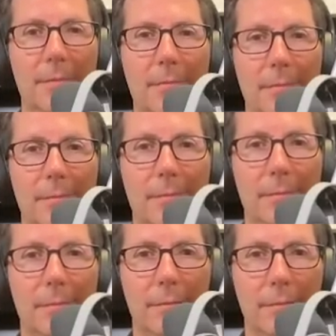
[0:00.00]

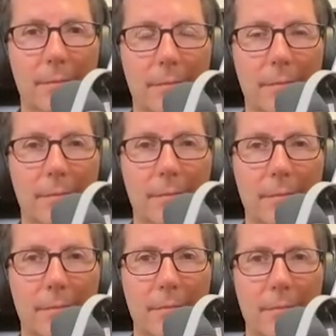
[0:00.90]

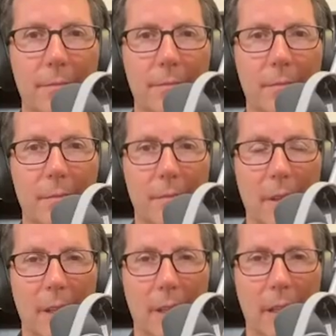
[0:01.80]

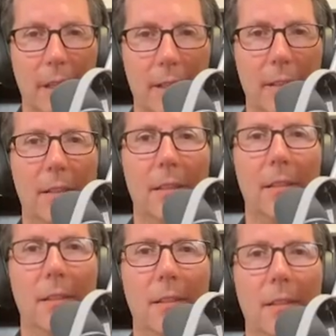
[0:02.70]

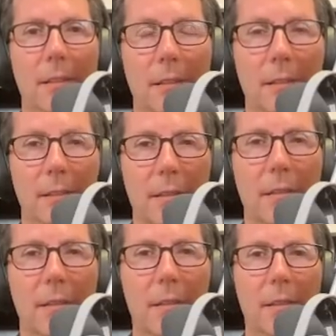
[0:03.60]

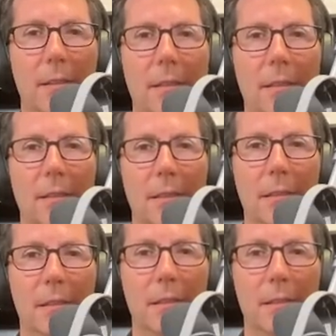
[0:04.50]

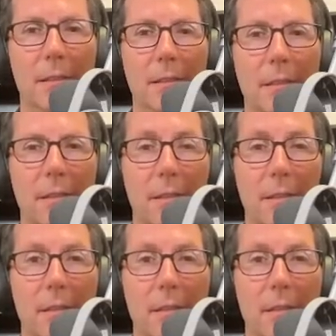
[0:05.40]
(not speaking)